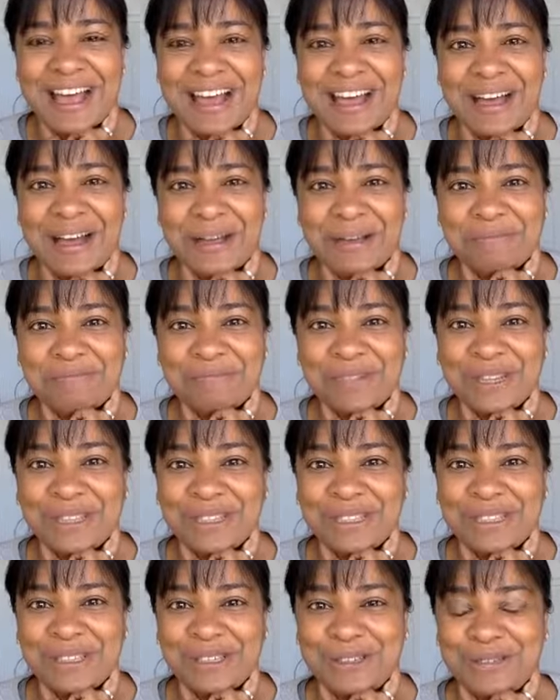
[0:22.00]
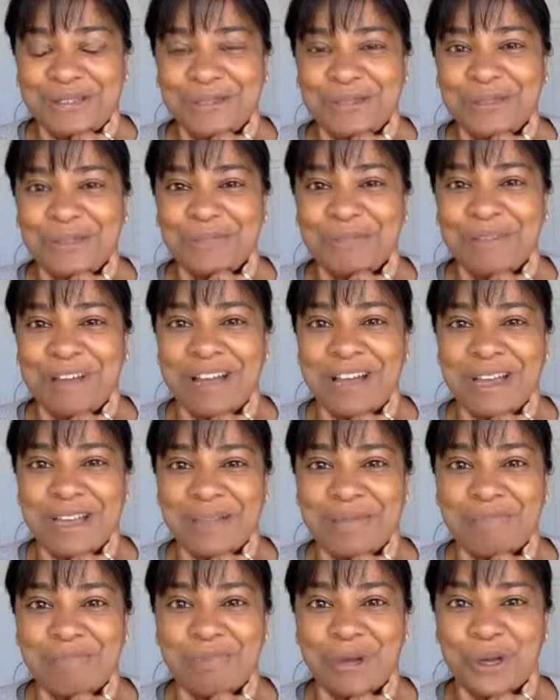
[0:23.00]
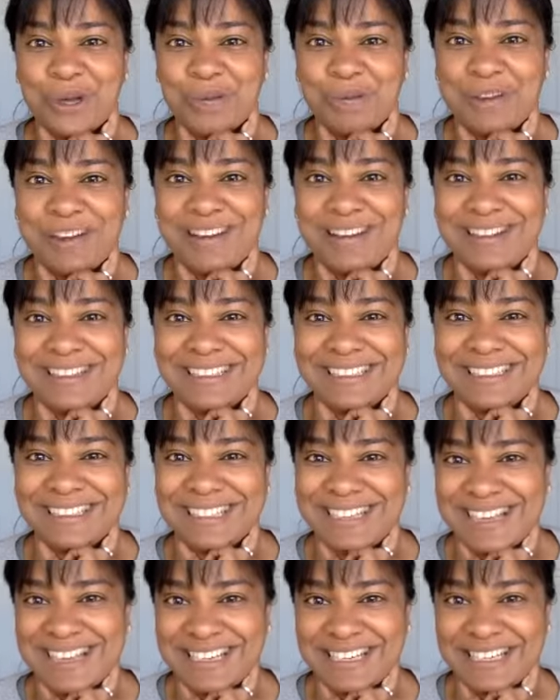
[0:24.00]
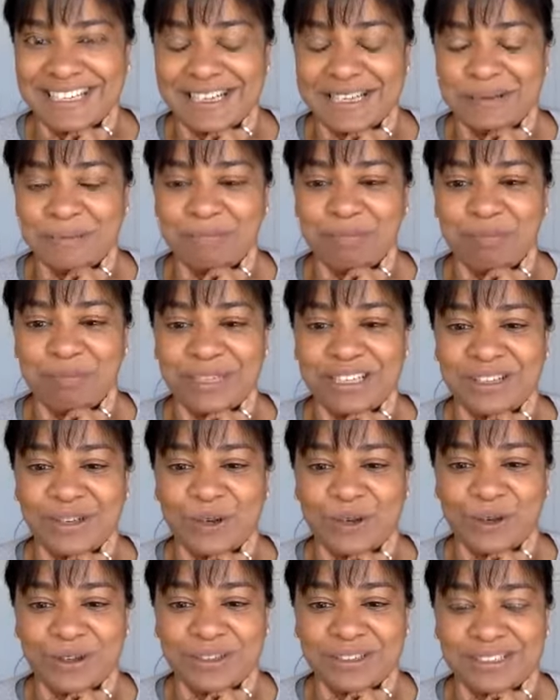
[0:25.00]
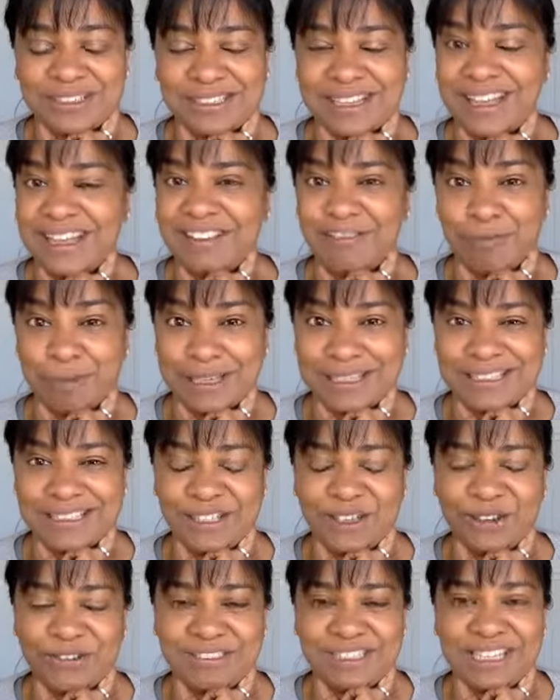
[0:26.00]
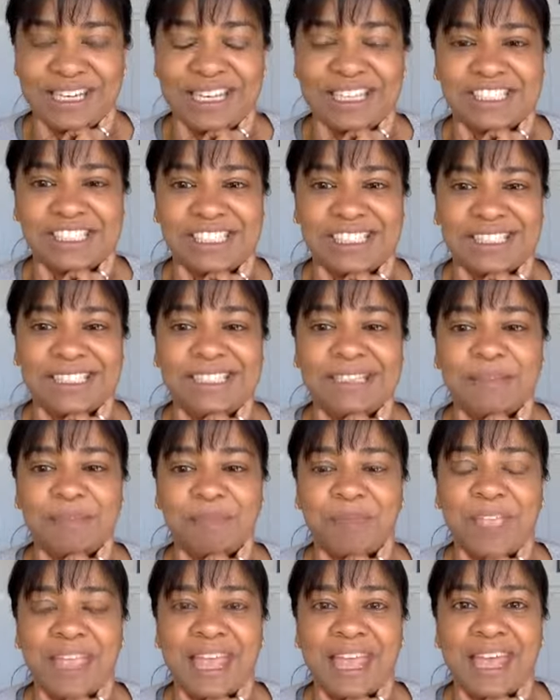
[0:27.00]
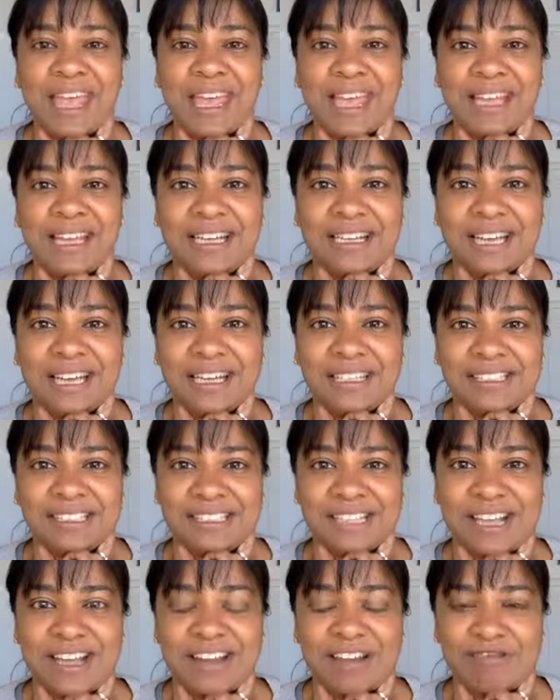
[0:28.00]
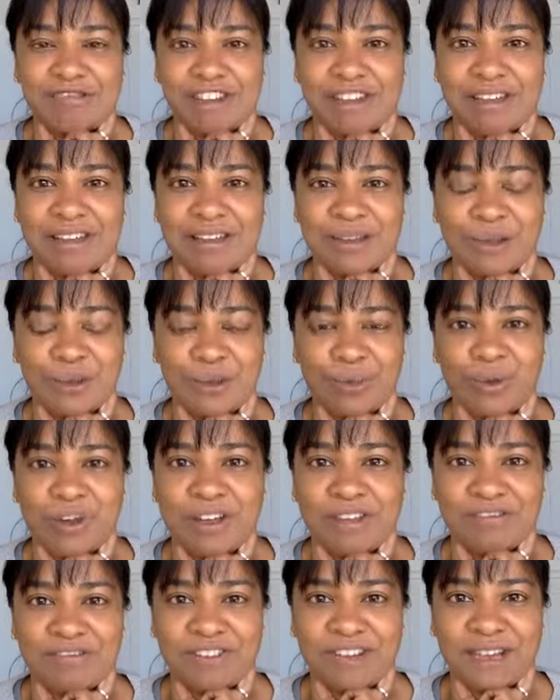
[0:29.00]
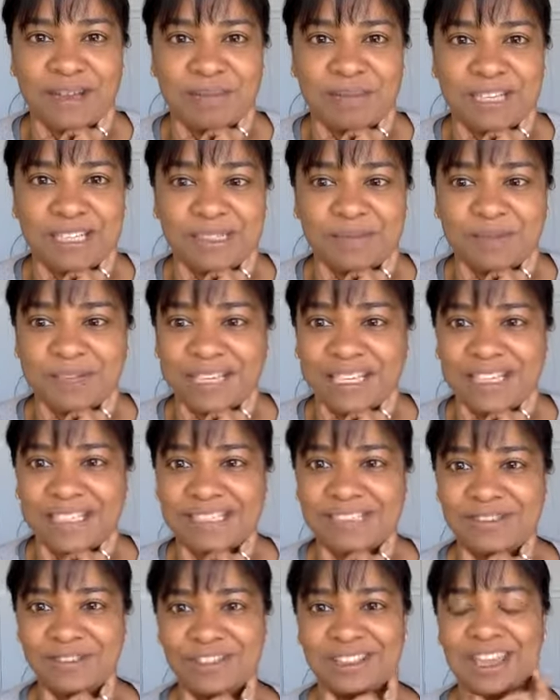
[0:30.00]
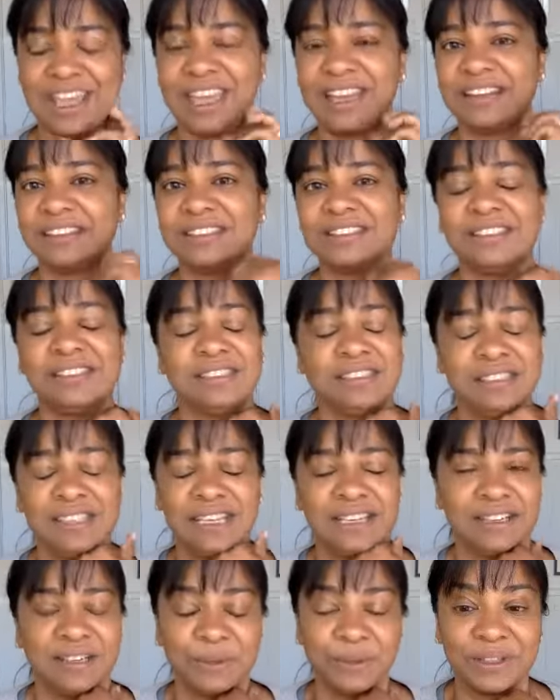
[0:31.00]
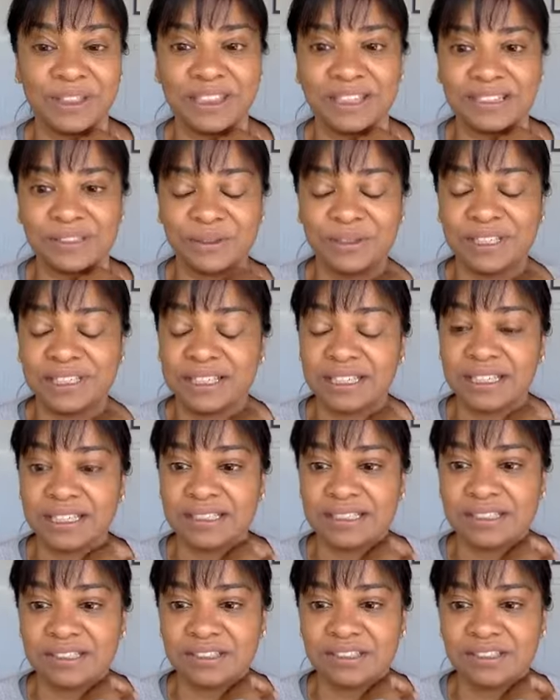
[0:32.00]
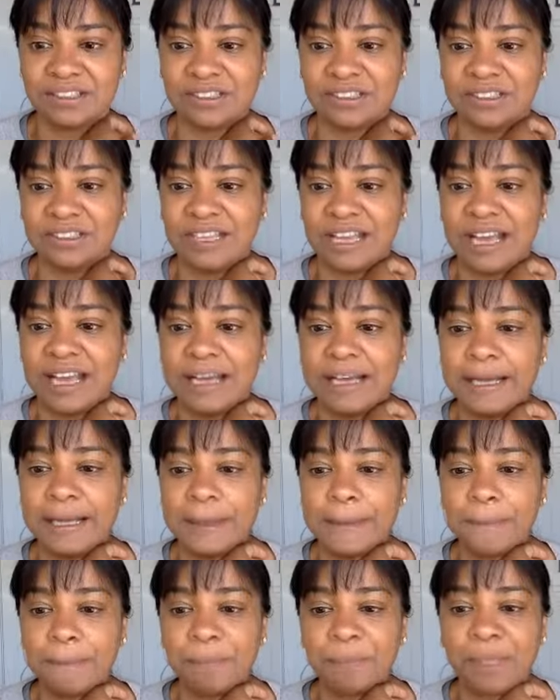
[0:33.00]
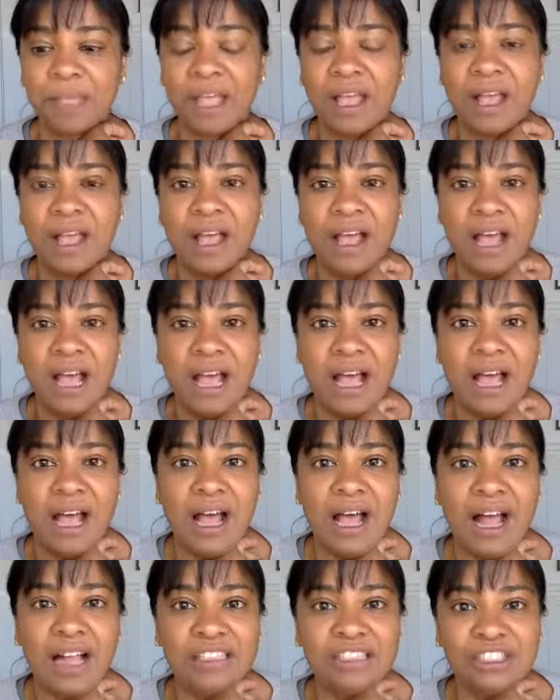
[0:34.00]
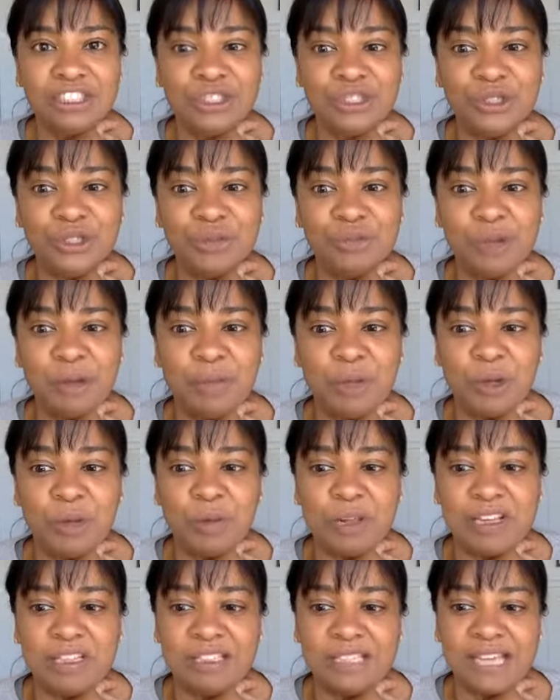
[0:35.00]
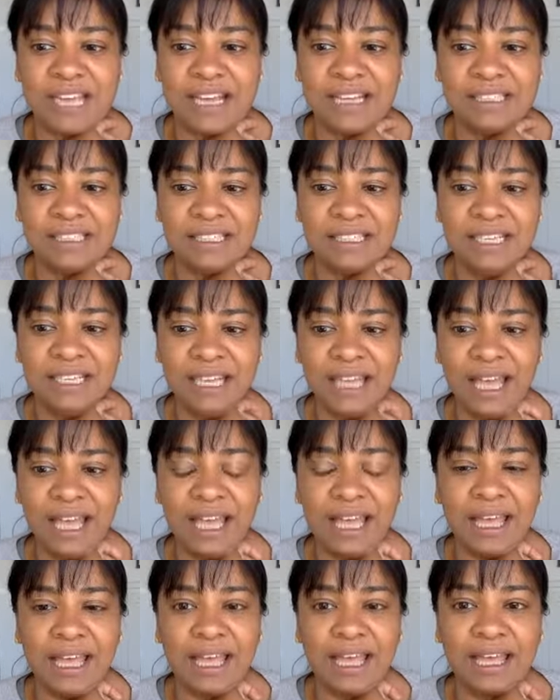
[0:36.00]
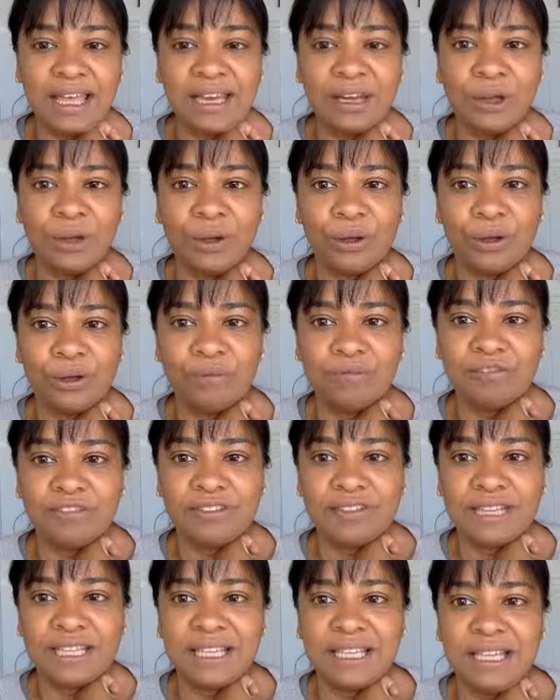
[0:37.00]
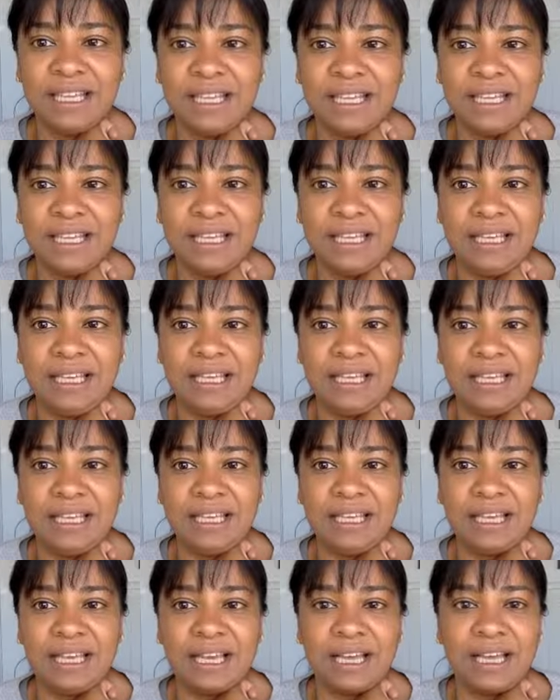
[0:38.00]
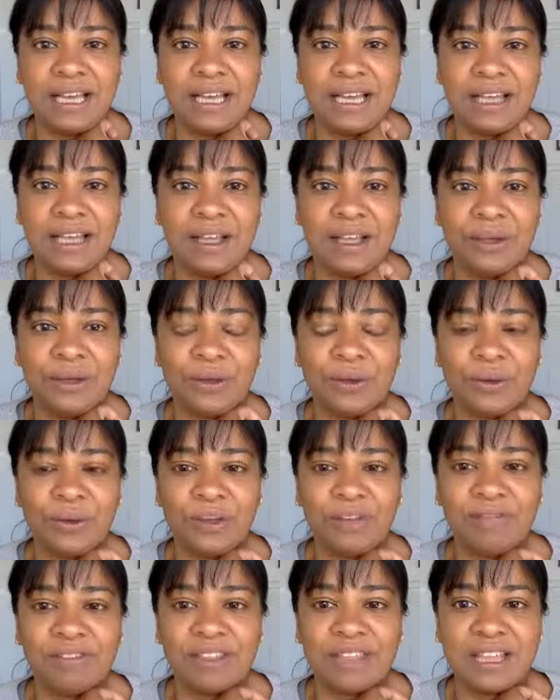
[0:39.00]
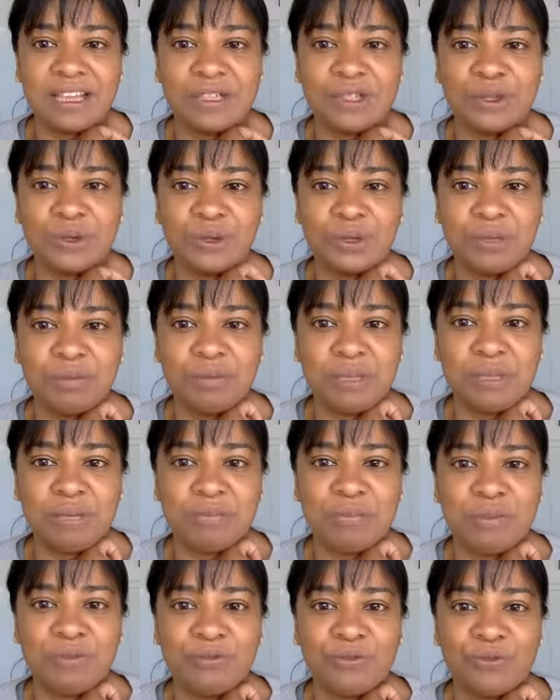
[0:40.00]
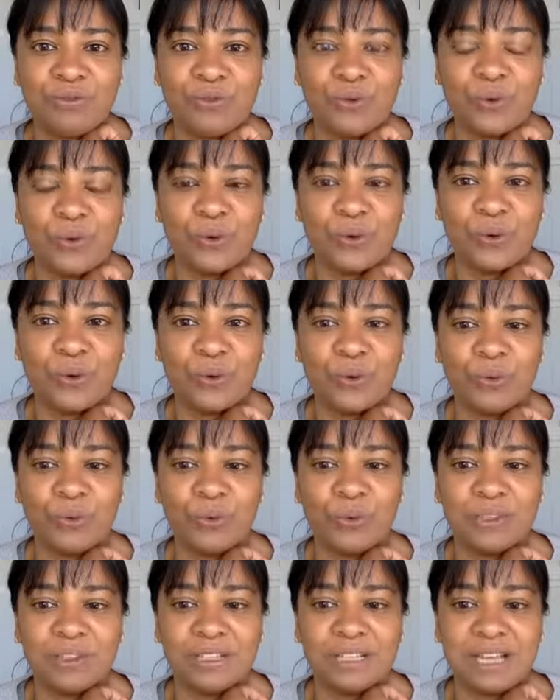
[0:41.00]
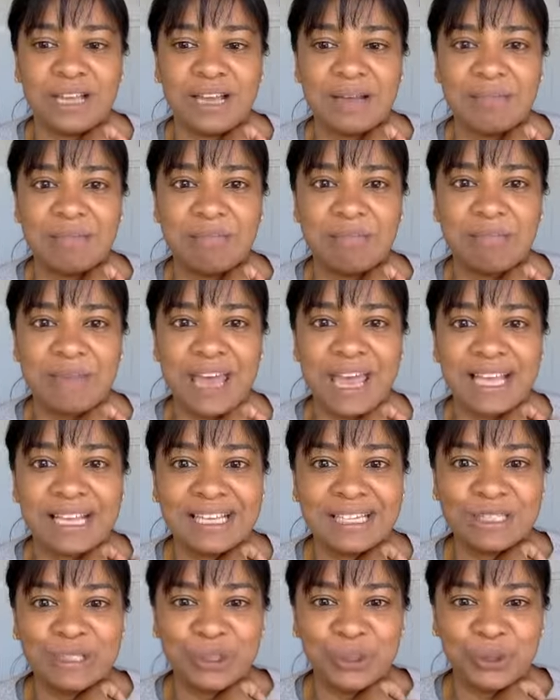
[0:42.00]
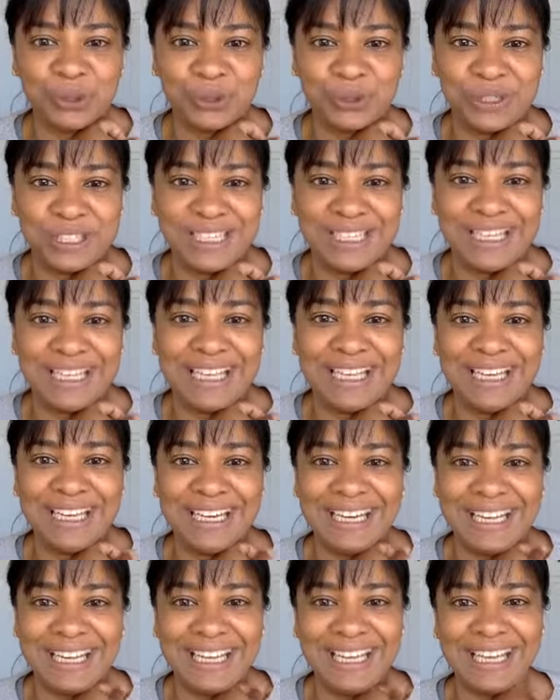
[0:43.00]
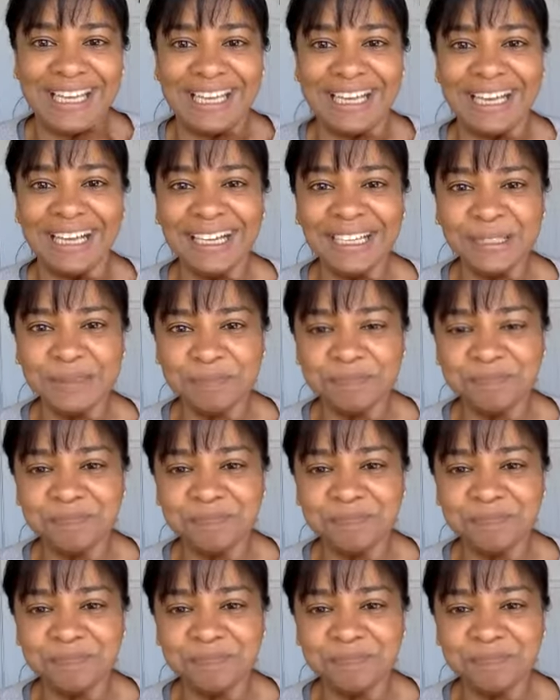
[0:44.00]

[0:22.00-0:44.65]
I'm going to use my mobile data because I have plenty of it actually, and I just can't rely on Wi-Fi because my kids are in the house and I don't know what they're doing. And so I'll just use my mobile data, and hopefully whoever that joined me before will come back and join in here.